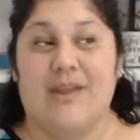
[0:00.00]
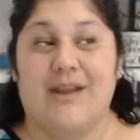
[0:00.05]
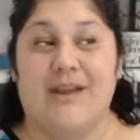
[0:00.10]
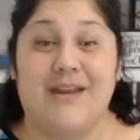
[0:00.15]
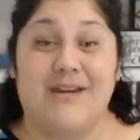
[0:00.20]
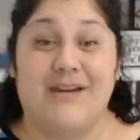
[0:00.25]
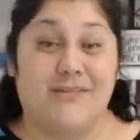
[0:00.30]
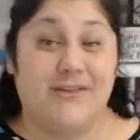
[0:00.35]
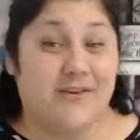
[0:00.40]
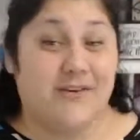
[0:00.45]

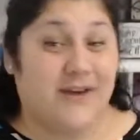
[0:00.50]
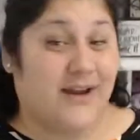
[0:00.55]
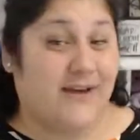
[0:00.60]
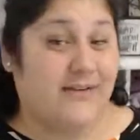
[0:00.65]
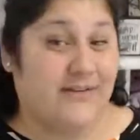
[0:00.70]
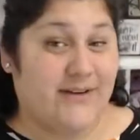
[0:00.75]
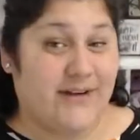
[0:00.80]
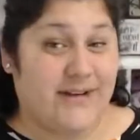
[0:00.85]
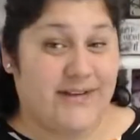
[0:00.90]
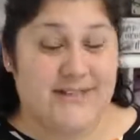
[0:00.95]
If you
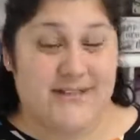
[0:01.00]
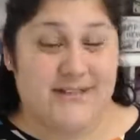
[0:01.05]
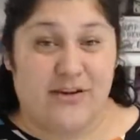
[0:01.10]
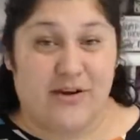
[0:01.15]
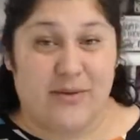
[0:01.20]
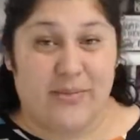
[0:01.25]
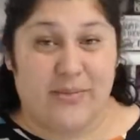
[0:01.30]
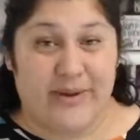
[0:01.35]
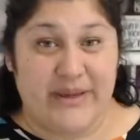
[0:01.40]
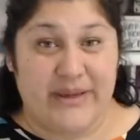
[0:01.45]
have a nice
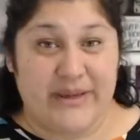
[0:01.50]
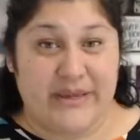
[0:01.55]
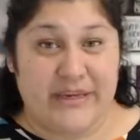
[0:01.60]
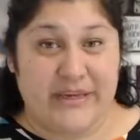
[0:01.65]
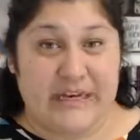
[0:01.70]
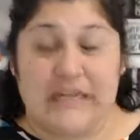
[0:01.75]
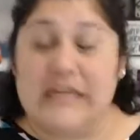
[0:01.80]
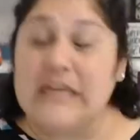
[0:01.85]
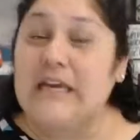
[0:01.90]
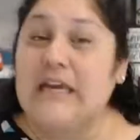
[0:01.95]
long
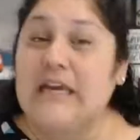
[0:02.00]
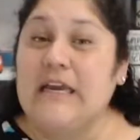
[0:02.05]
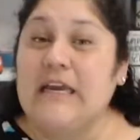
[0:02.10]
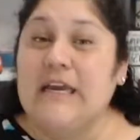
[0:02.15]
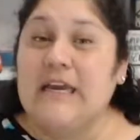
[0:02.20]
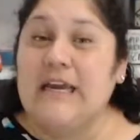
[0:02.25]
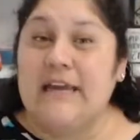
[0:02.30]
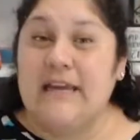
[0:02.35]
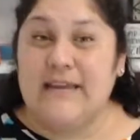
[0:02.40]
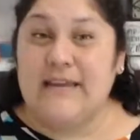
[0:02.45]
pin
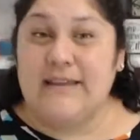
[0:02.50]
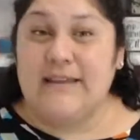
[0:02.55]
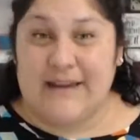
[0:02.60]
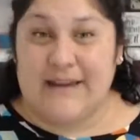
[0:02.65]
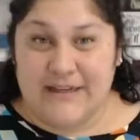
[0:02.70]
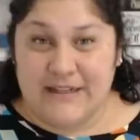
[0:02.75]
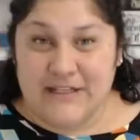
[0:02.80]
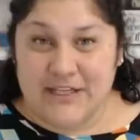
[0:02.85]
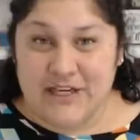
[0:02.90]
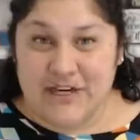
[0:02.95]
in
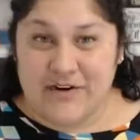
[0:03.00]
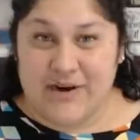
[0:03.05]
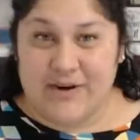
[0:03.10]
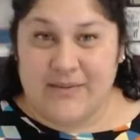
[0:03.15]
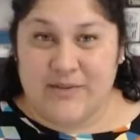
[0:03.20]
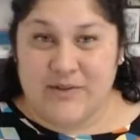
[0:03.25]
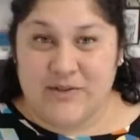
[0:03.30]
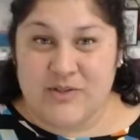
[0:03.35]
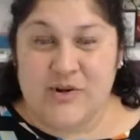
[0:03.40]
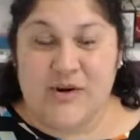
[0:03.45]
that
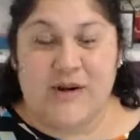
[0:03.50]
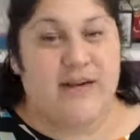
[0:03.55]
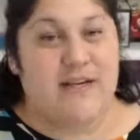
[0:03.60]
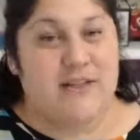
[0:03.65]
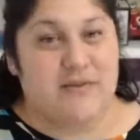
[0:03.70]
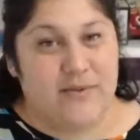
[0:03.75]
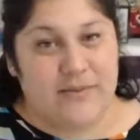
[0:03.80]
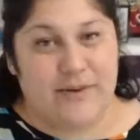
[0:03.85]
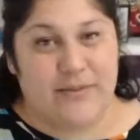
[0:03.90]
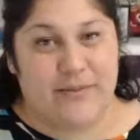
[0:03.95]
Instagram result,
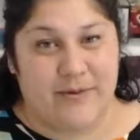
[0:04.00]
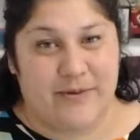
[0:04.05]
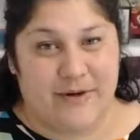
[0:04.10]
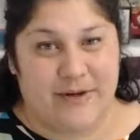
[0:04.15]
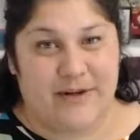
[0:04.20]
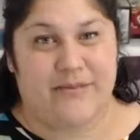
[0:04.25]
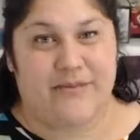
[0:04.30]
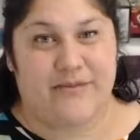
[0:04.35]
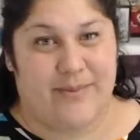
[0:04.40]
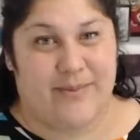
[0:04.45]
guess what people are
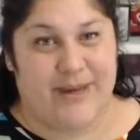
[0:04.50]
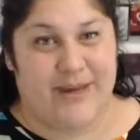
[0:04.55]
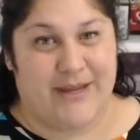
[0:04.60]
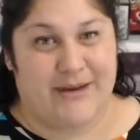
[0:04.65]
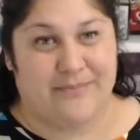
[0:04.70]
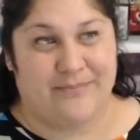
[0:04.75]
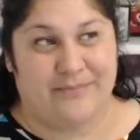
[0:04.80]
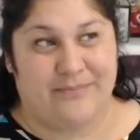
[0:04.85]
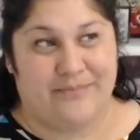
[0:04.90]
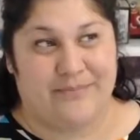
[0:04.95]
going to
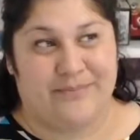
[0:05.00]
repin?